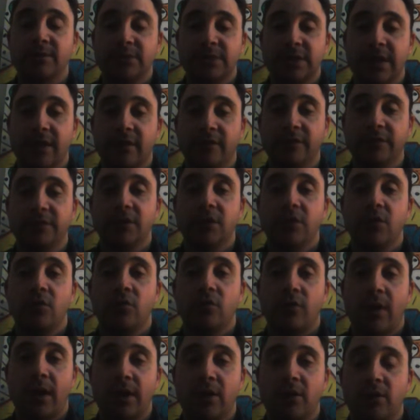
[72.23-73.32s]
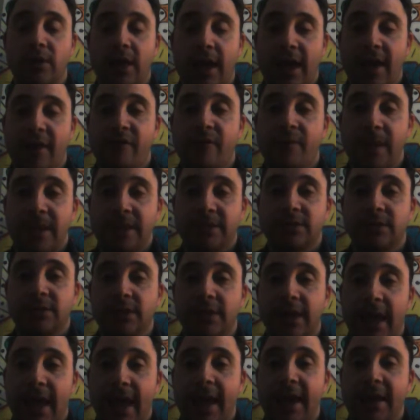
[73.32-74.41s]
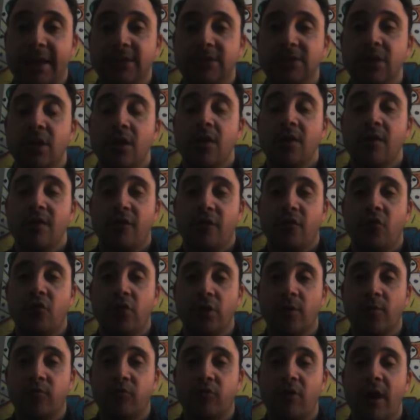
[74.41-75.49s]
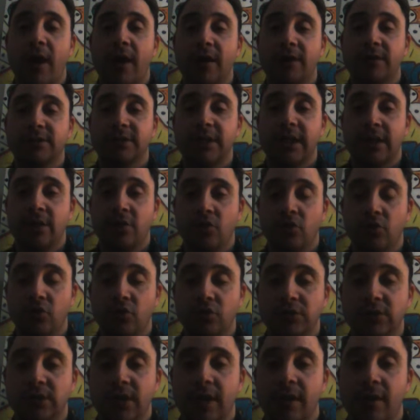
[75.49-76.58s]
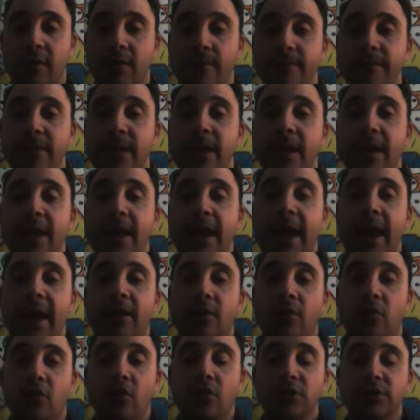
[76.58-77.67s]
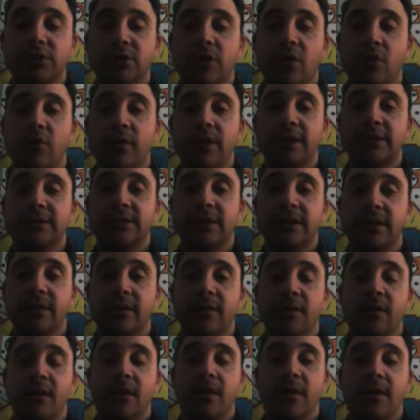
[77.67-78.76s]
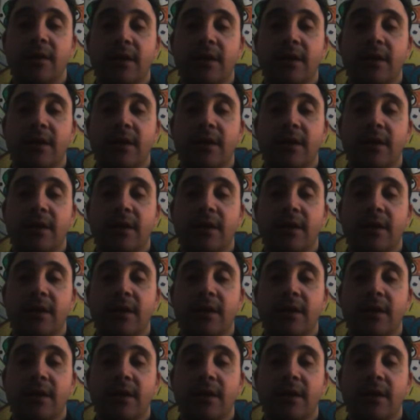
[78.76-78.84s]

themselves, right? You'll have basically ads for your products in your newsletter. And also it's going to